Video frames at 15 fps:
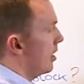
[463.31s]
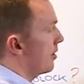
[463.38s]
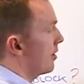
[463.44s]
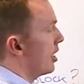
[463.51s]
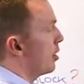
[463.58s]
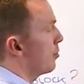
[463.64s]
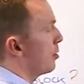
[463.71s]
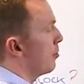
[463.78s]
a
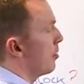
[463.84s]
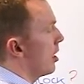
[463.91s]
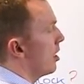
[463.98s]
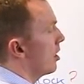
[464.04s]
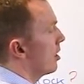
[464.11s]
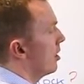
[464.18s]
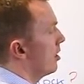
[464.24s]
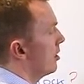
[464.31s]
thermal
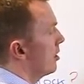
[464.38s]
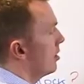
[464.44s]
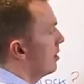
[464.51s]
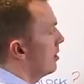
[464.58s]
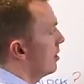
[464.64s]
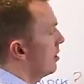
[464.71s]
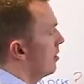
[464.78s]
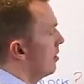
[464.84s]
block
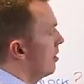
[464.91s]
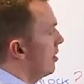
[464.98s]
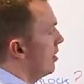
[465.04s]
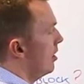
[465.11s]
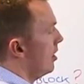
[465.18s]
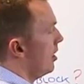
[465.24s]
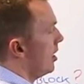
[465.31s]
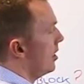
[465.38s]

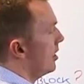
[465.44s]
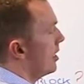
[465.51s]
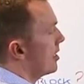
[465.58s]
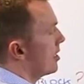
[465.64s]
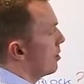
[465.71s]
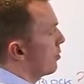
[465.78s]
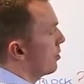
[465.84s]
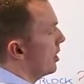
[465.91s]
in
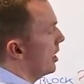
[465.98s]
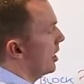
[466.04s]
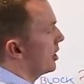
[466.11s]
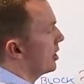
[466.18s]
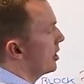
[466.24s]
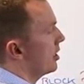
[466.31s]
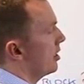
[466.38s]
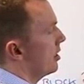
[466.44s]
this
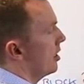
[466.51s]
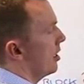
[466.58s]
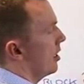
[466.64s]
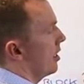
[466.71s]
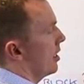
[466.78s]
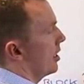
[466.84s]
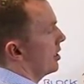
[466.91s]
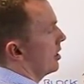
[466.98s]
location in
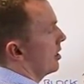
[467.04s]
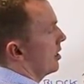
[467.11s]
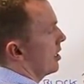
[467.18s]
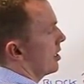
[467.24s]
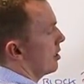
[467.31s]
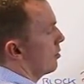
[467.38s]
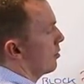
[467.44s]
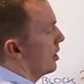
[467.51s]
addition to
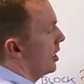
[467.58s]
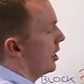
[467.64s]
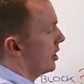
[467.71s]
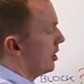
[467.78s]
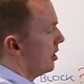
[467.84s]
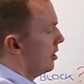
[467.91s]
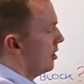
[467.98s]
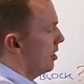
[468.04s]
this
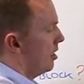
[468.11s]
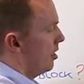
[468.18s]
location,